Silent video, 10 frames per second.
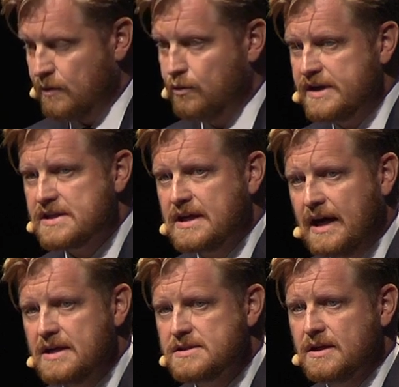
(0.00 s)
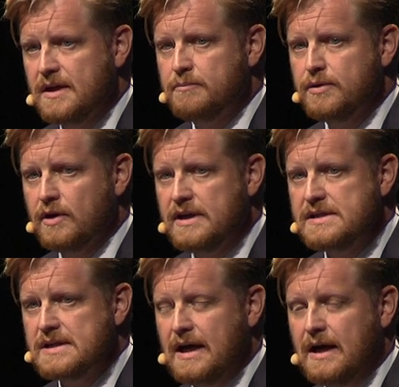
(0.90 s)
Ritz-Carlton
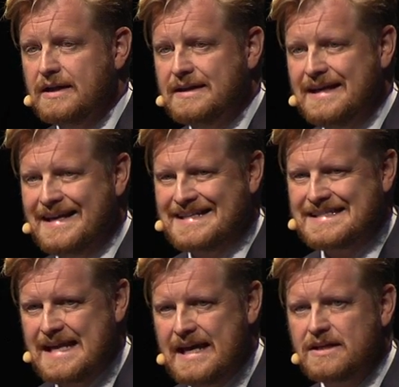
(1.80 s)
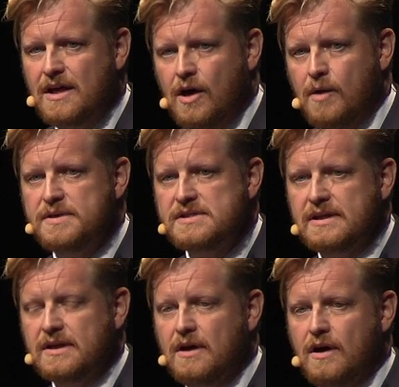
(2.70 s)
employees are the exact
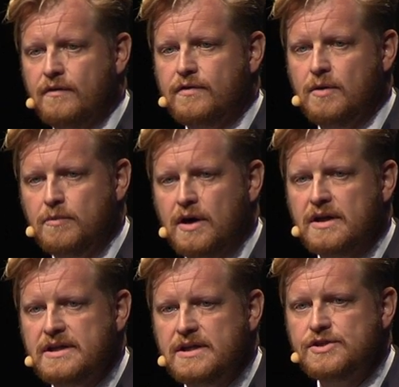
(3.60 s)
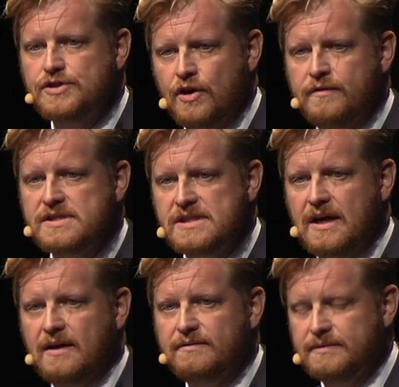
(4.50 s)
opposite of commodity service
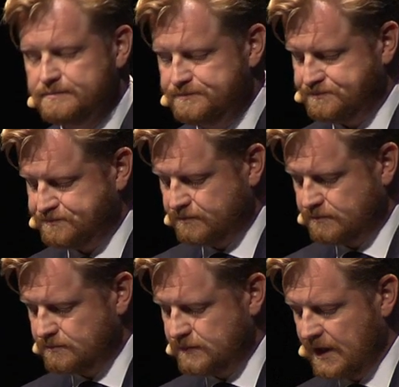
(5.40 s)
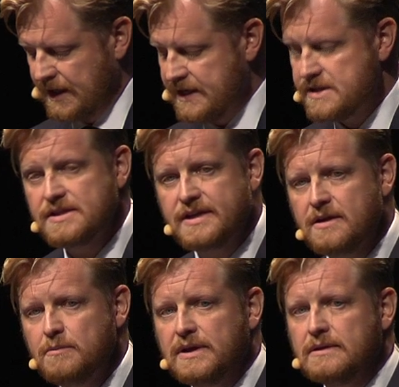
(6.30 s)
staff. They're ladies and
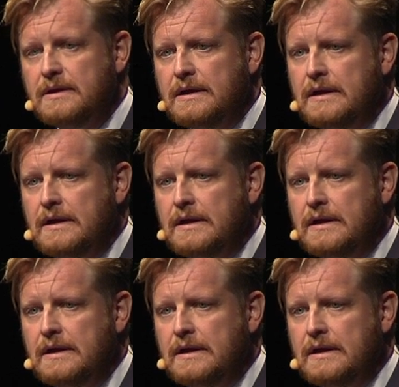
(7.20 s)
gentlemen,